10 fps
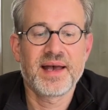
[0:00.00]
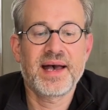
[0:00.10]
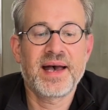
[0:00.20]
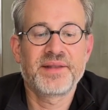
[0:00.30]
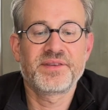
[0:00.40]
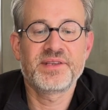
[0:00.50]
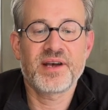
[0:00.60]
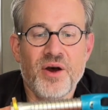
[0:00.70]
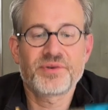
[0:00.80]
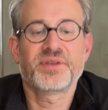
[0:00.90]
And the
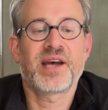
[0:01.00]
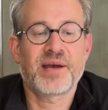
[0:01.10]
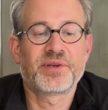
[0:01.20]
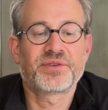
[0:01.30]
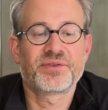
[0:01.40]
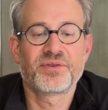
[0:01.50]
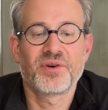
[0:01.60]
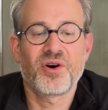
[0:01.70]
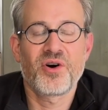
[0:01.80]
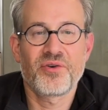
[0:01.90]
outer diameter
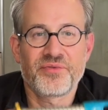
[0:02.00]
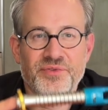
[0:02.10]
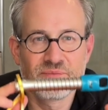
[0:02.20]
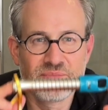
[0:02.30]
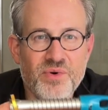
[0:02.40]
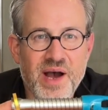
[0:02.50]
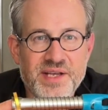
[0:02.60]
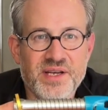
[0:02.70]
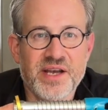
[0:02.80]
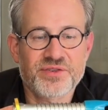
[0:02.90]
of the blue
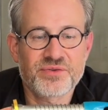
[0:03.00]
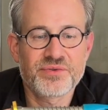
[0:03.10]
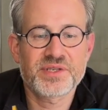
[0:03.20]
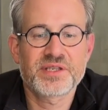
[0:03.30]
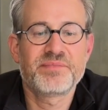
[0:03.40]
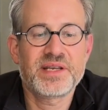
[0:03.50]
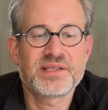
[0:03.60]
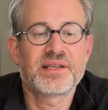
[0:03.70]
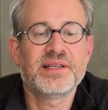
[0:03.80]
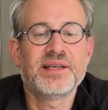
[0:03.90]
ice screws is
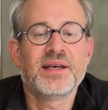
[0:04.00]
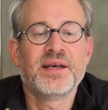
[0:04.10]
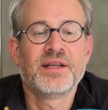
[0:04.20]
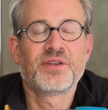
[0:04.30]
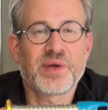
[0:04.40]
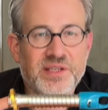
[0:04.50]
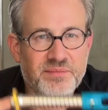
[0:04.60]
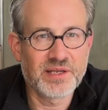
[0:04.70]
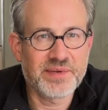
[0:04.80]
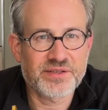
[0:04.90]
basically 20
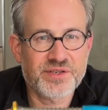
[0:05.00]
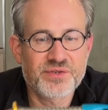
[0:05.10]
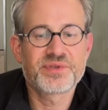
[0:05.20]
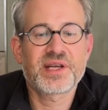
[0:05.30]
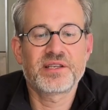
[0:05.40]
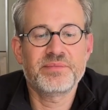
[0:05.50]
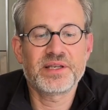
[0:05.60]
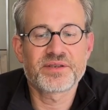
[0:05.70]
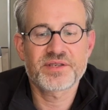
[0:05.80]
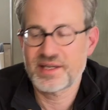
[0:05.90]
millimeters, 2
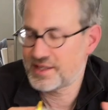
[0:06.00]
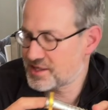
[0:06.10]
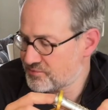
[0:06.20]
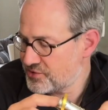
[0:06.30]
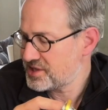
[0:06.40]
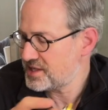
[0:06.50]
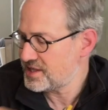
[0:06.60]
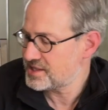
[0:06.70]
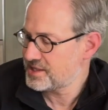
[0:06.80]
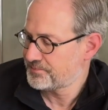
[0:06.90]
centimeters. And it's pretty
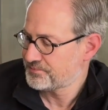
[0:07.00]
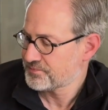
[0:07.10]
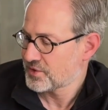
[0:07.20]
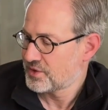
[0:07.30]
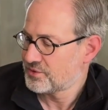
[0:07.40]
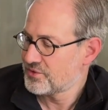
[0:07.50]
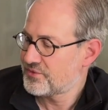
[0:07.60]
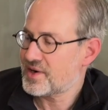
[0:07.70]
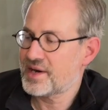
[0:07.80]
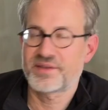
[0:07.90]
easy to
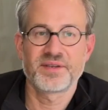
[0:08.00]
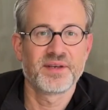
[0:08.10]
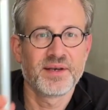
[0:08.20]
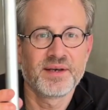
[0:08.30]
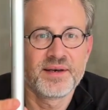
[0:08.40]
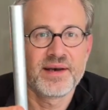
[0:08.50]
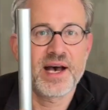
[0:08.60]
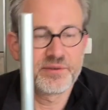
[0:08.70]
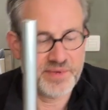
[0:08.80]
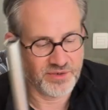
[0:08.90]
find
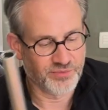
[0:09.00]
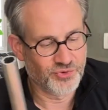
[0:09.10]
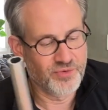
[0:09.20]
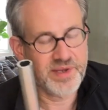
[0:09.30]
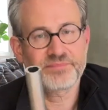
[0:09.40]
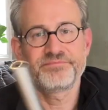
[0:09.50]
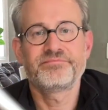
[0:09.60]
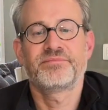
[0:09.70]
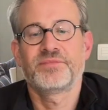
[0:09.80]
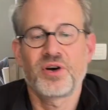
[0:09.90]
aluminium tubing
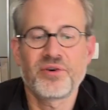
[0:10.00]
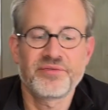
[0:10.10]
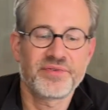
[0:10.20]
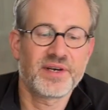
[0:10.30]
of